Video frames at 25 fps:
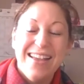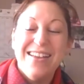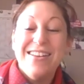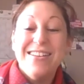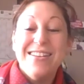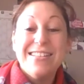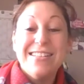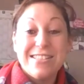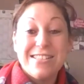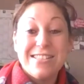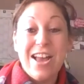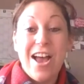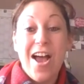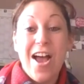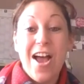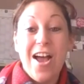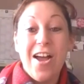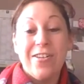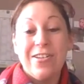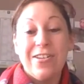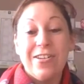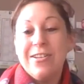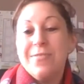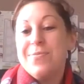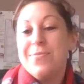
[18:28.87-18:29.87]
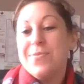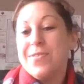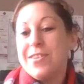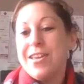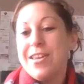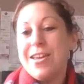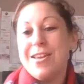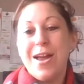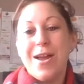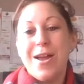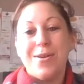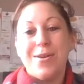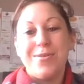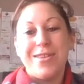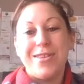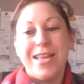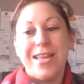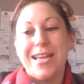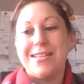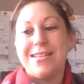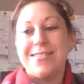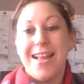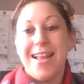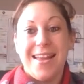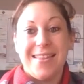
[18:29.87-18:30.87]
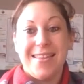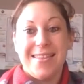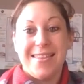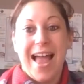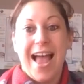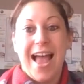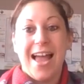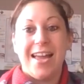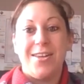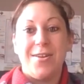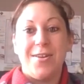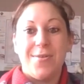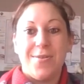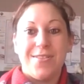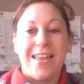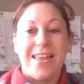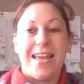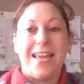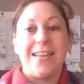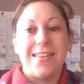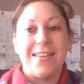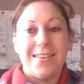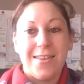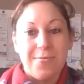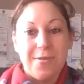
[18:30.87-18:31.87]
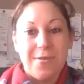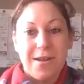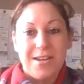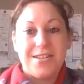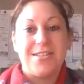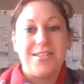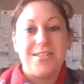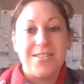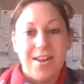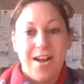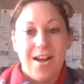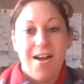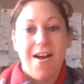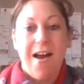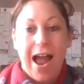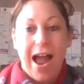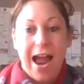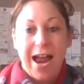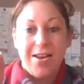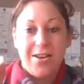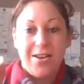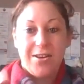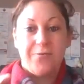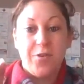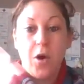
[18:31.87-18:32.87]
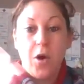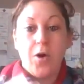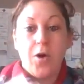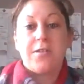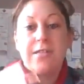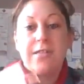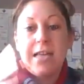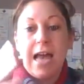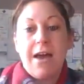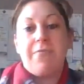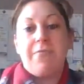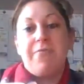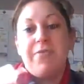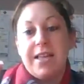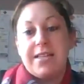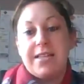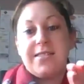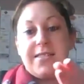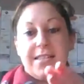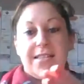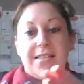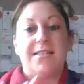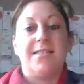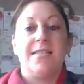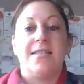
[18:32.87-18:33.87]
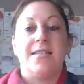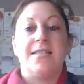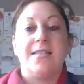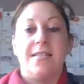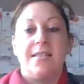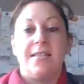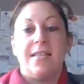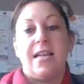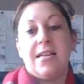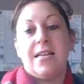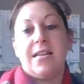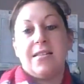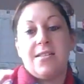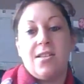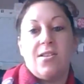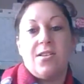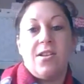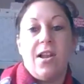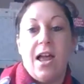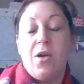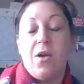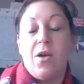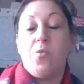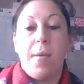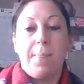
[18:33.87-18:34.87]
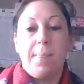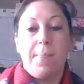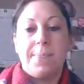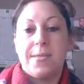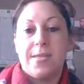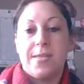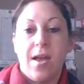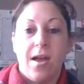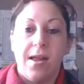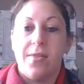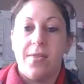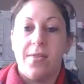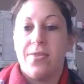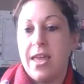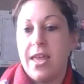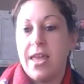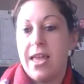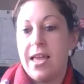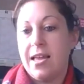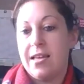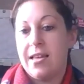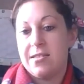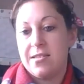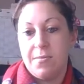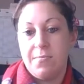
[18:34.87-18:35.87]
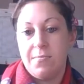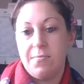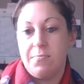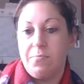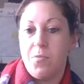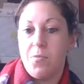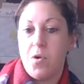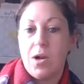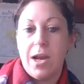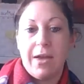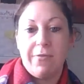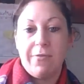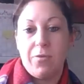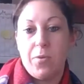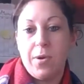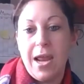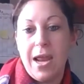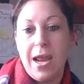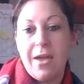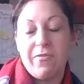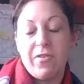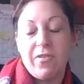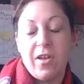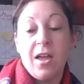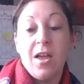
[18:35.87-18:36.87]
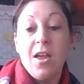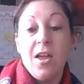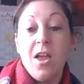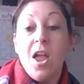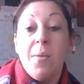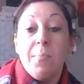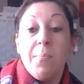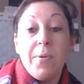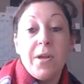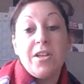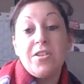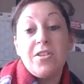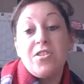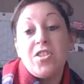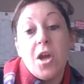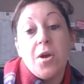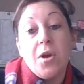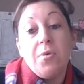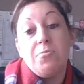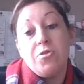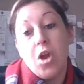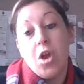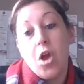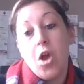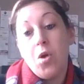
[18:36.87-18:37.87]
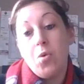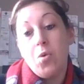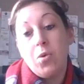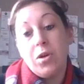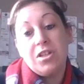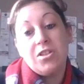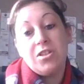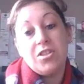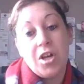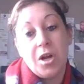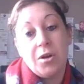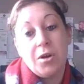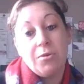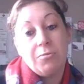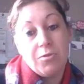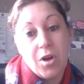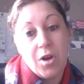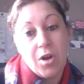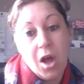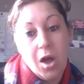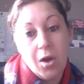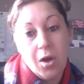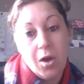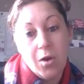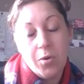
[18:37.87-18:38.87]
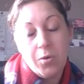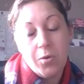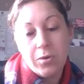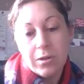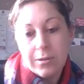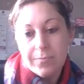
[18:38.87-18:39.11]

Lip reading: So, you know, things like that. You think that when you start out, you've got to have this, and this, and like website things and whatever, but you don't know what you don't know.